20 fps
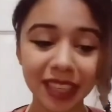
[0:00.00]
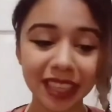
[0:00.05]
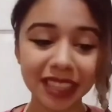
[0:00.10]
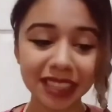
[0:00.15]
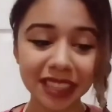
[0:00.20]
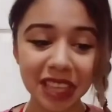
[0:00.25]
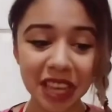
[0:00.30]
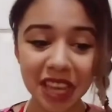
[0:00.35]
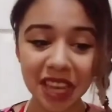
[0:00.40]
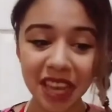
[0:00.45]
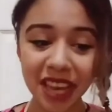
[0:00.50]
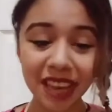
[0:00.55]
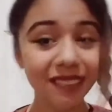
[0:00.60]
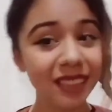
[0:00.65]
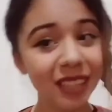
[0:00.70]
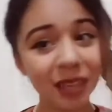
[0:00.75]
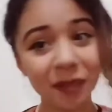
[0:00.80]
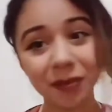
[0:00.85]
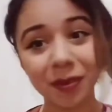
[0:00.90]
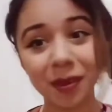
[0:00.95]
Because
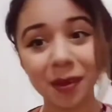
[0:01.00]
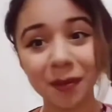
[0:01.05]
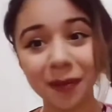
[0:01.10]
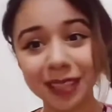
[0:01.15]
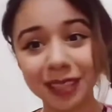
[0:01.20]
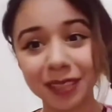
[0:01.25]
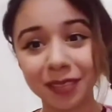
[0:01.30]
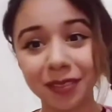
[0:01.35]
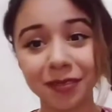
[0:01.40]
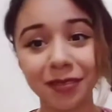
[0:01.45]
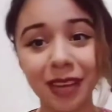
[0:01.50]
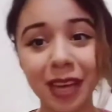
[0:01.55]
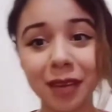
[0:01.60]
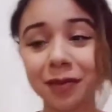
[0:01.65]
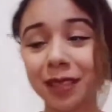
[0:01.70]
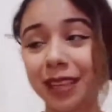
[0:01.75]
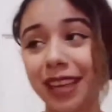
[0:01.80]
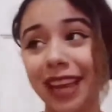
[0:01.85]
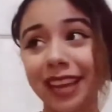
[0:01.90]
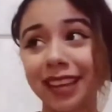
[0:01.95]
if you come from a Mexican
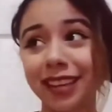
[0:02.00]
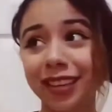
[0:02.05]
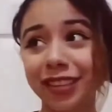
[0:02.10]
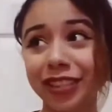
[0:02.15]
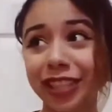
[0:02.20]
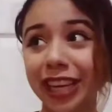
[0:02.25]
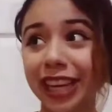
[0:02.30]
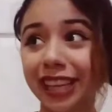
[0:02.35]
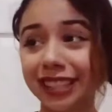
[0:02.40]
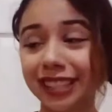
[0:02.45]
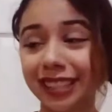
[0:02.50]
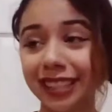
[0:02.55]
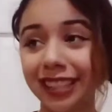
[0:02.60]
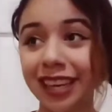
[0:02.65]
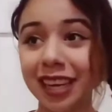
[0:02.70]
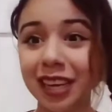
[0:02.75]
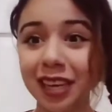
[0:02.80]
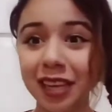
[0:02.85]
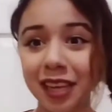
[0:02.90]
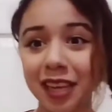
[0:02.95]
family and you're
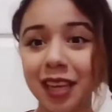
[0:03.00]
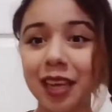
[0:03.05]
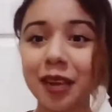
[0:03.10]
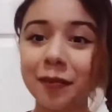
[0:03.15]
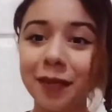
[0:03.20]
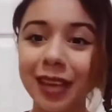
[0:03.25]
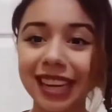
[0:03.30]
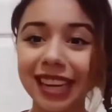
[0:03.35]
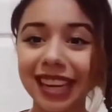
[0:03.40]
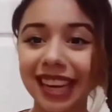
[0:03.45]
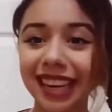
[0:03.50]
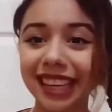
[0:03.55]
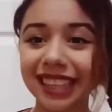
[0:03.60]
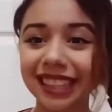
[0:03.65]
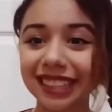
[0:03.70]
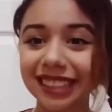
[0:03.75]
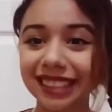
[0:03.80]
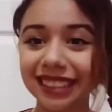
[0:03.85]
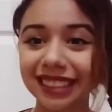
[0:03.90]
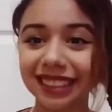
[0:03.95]
chanting at
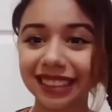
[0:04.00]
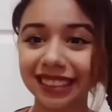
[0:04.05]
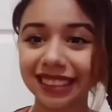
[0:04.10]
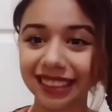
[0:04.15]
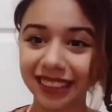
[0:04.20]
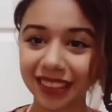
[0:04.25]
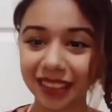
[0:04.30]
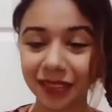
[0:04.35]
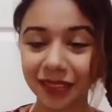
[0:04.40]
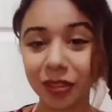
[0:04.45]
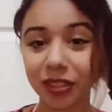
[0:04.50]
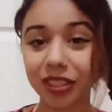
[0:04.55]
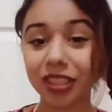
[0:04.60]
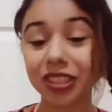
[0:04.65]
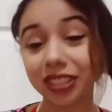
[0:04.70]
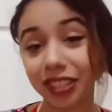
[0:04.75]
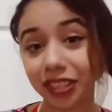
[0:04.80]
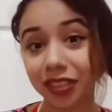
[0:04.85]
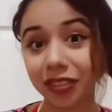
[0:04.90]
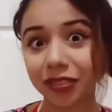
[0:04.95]
midnight, well,
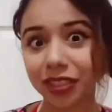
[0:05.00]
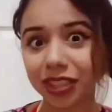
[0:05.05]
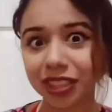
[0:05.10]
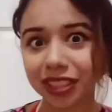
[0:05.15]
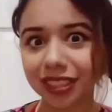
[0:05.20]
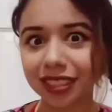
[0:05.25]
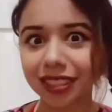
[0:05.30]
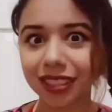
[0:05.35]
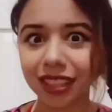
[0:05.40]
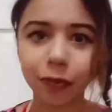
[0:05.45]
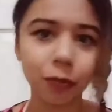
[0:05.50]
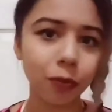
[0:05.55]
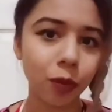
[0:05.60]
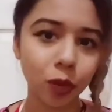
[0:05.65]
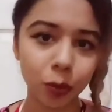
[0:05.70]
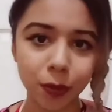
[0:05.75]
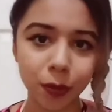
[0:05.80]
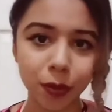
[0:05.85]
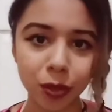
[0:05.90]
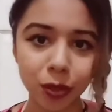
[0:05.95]
there's other versions.
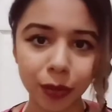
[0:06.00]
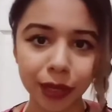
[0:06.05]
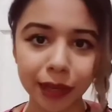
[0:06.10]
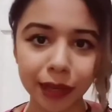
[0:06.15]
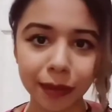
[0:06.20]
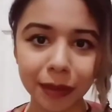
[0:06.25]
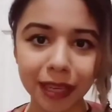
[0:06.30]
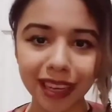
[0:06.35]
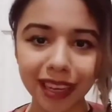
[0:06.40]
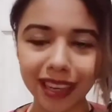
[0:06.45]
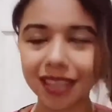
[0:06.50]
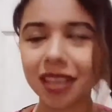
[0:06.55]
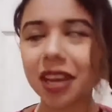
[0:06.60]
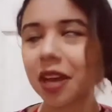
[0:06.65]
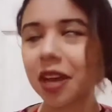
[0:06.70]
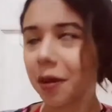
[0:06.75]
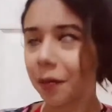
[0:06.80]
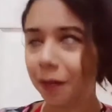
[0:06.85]
Most people do it at midnight.